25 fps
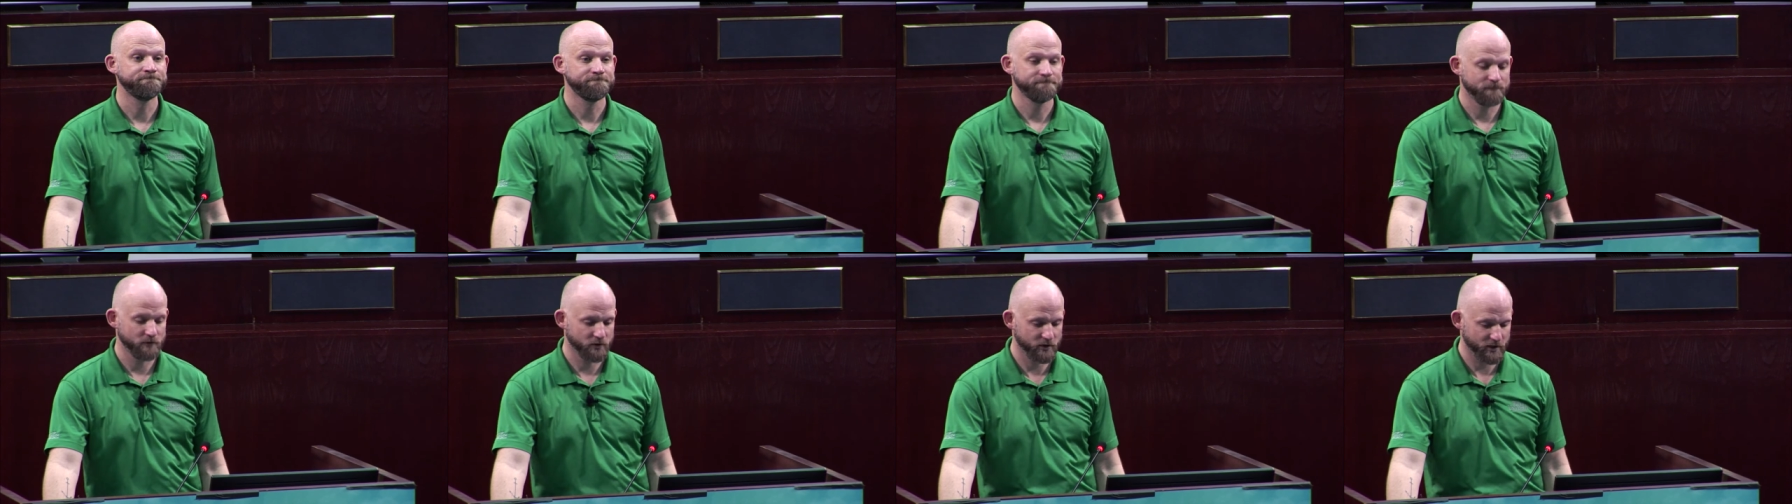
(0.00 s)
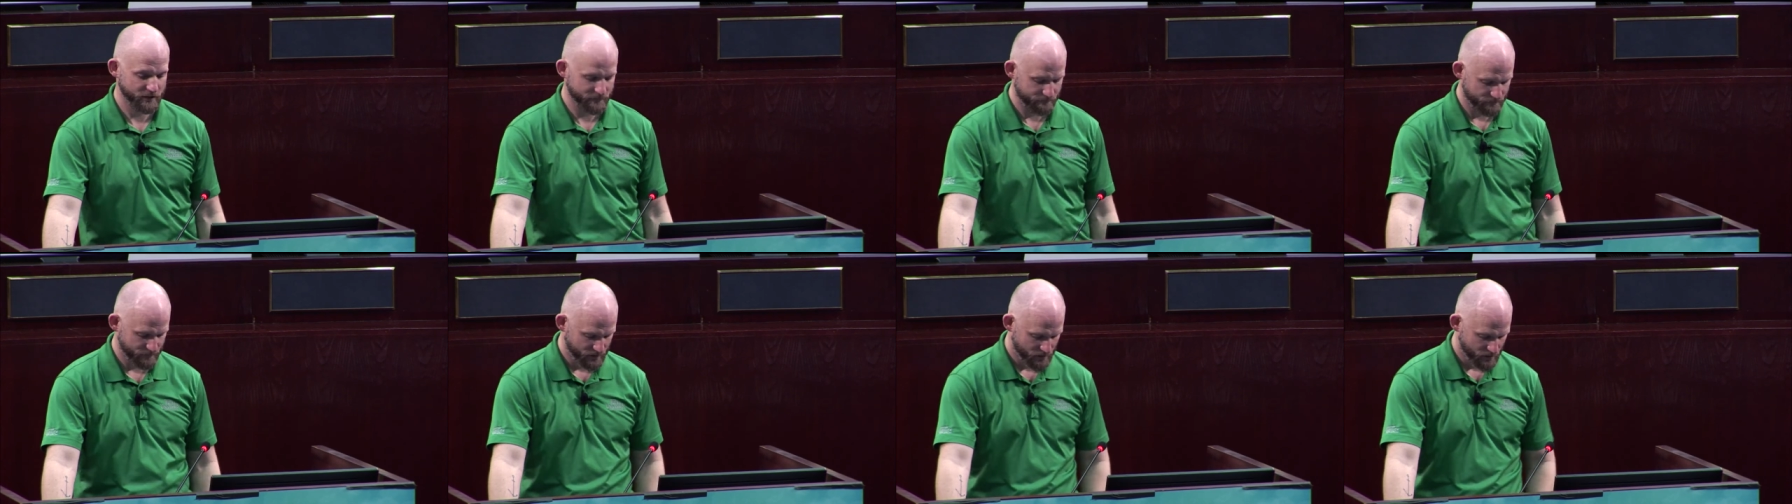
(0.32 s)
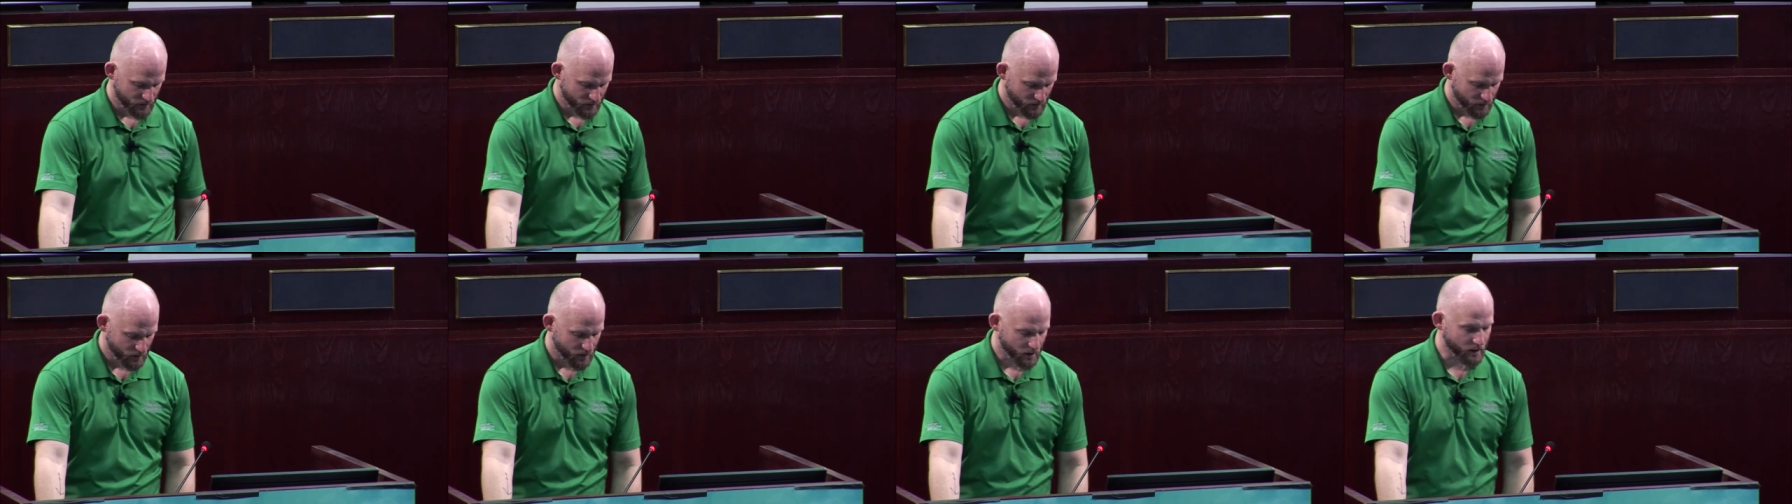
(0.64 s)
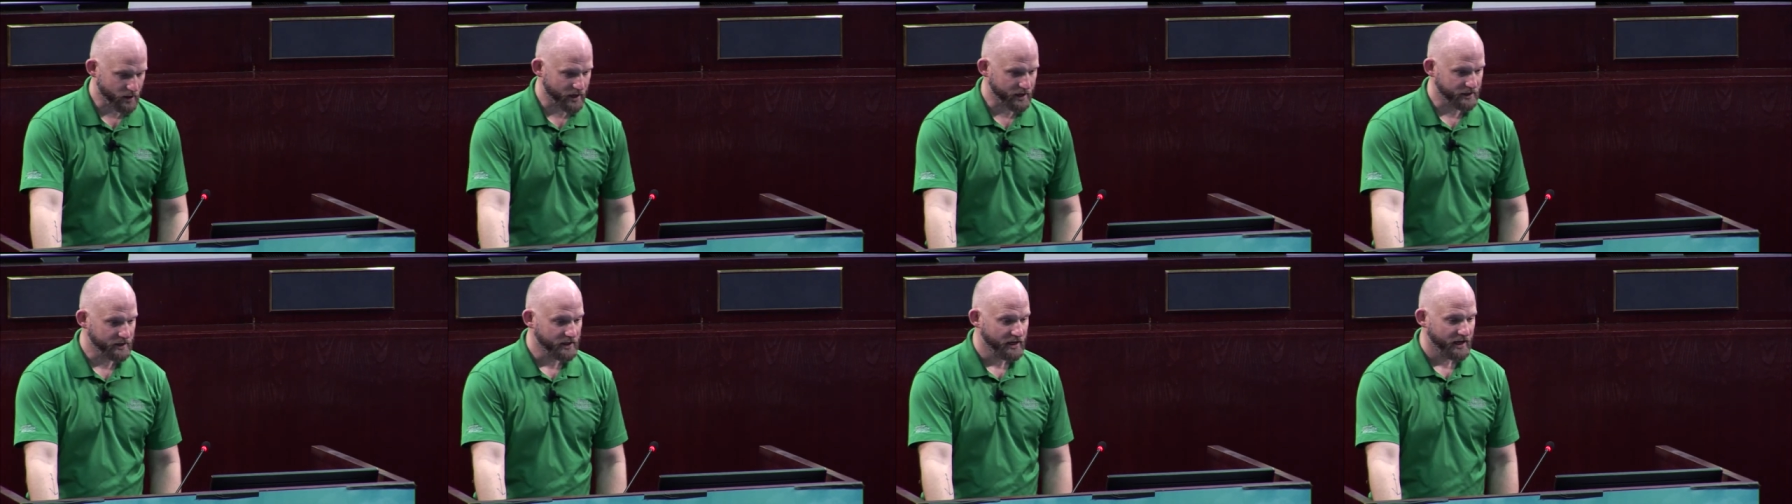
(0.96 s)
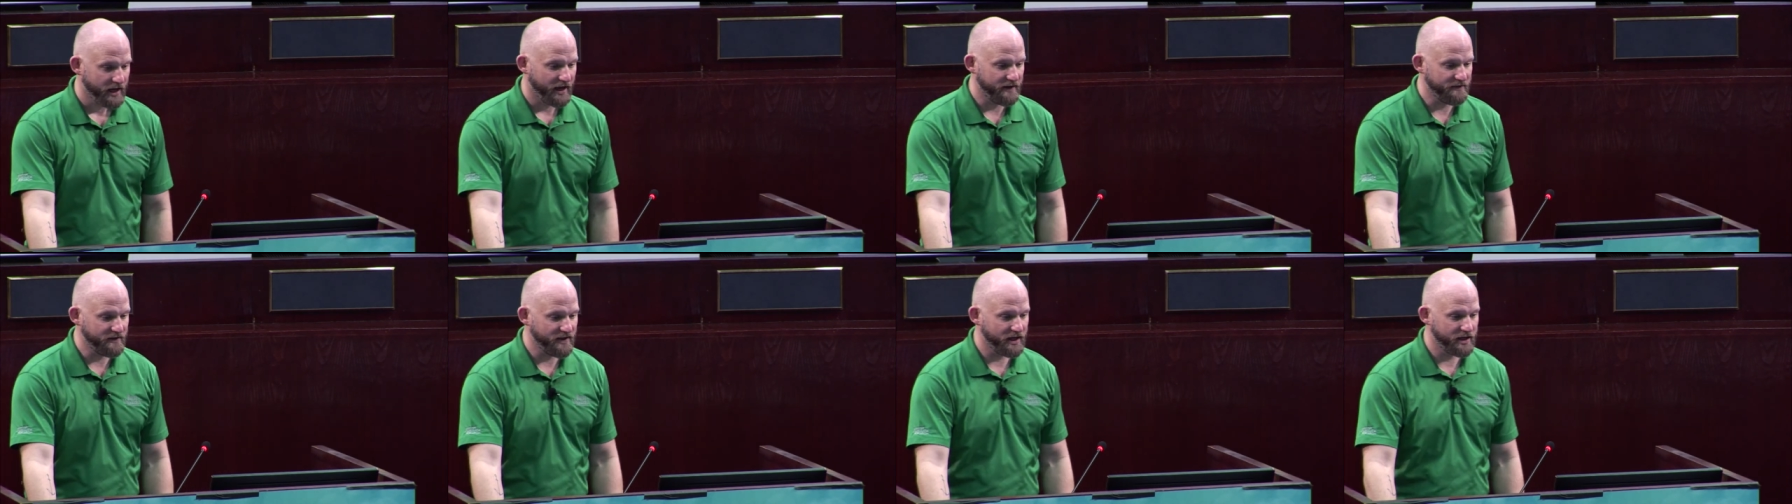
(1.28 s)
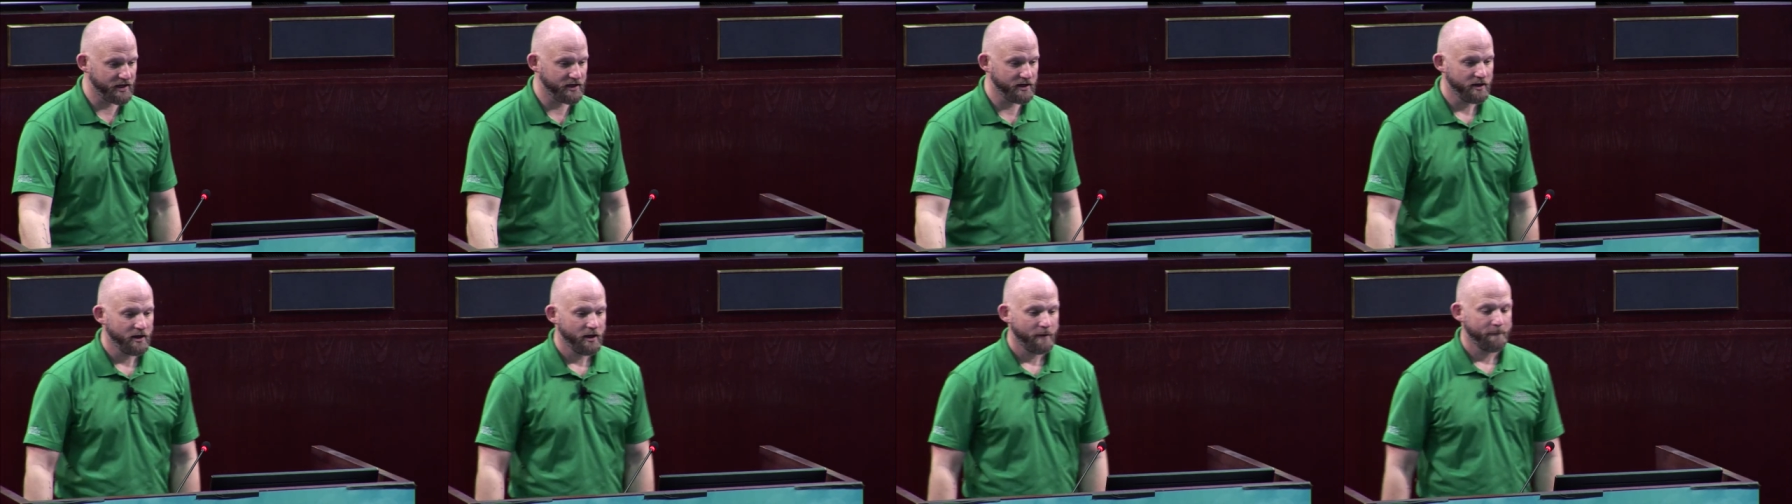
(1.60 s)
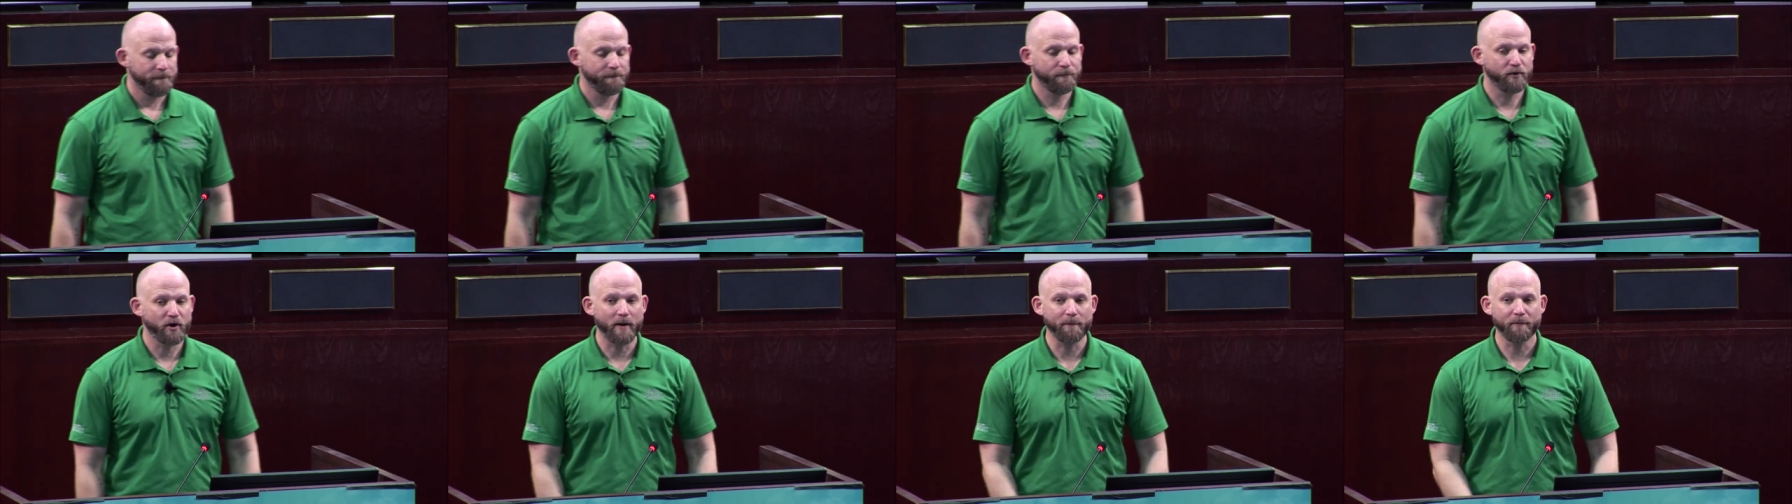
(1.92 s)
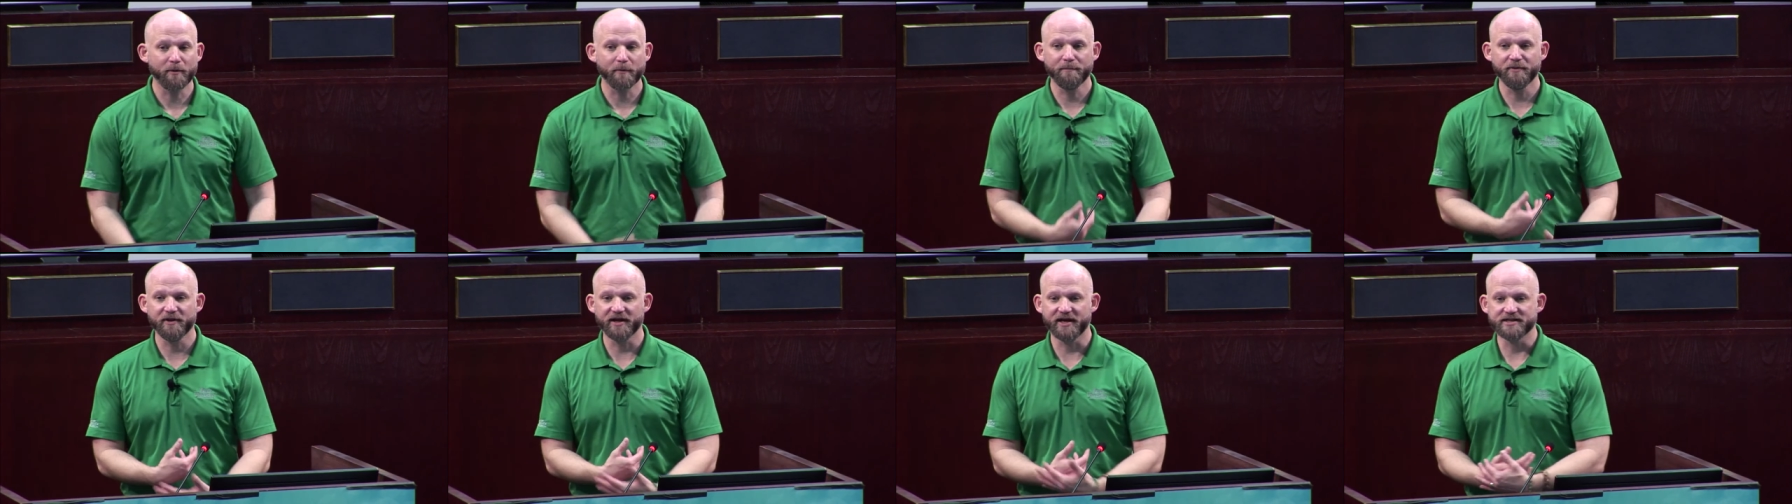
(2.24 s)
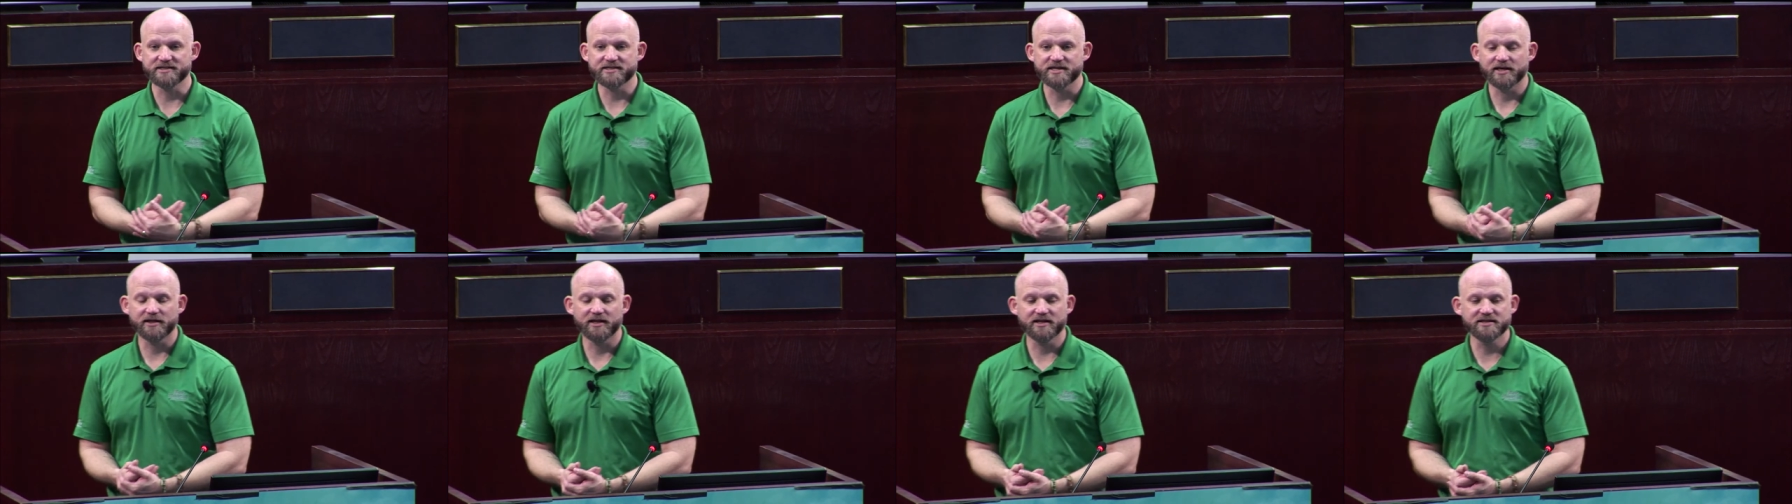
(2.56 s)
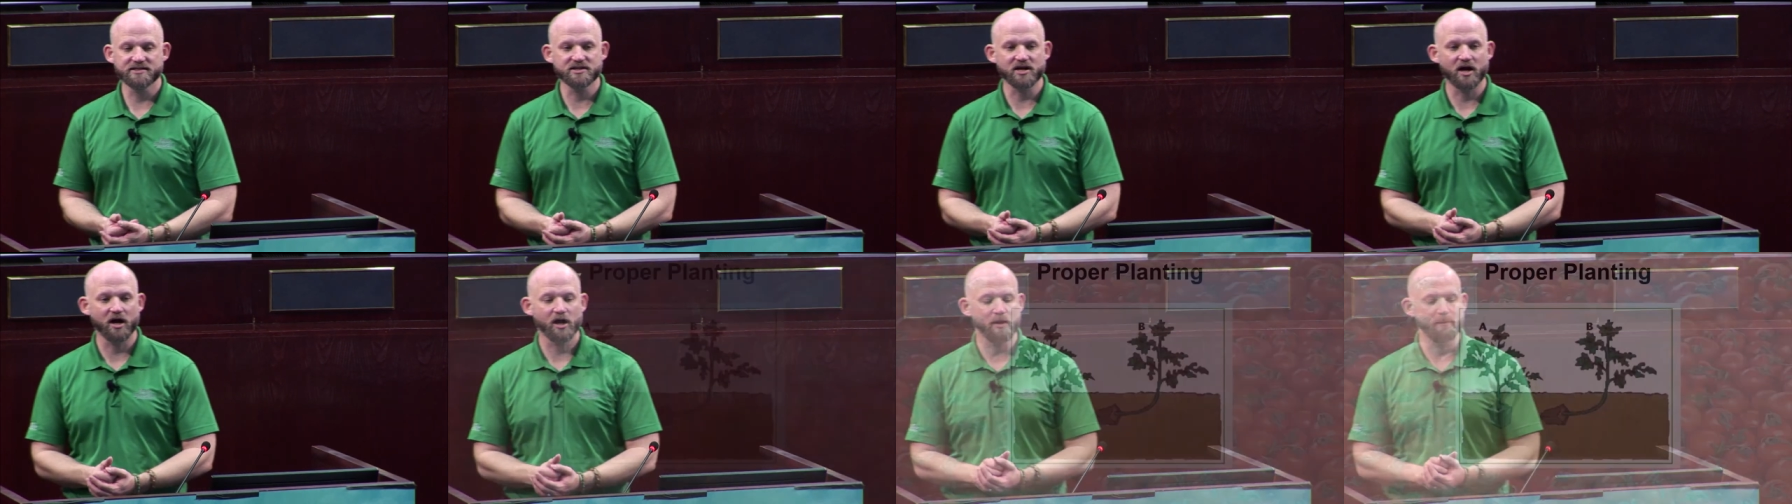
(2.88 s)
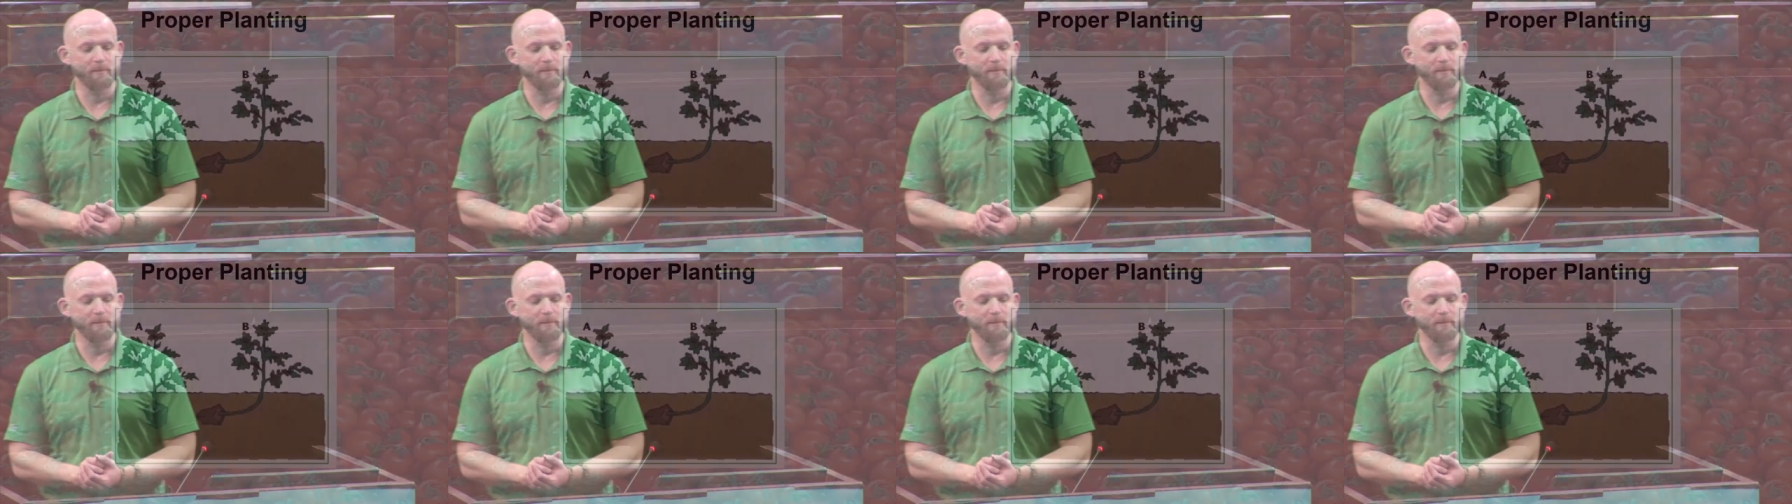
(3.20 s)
Okay? All right. And then proper planting. Let's talk